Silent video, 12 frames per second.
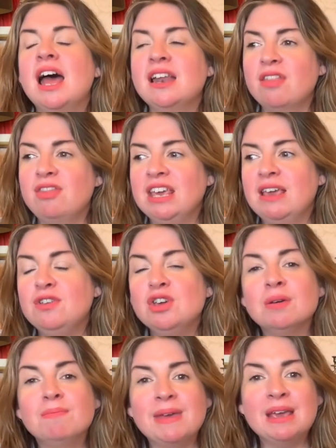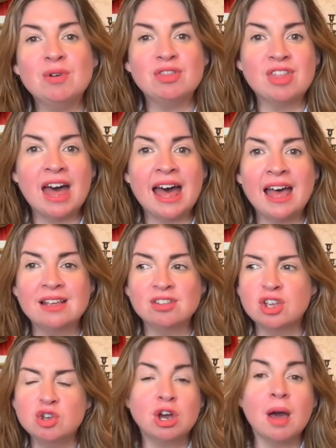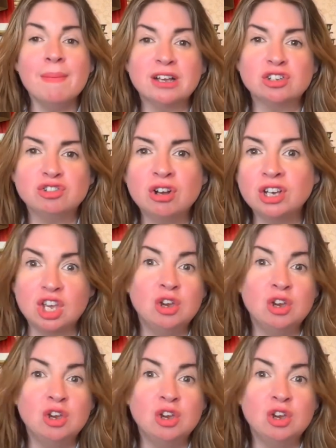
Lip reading: And I think if you can be with that, it's not you'll come back stronger.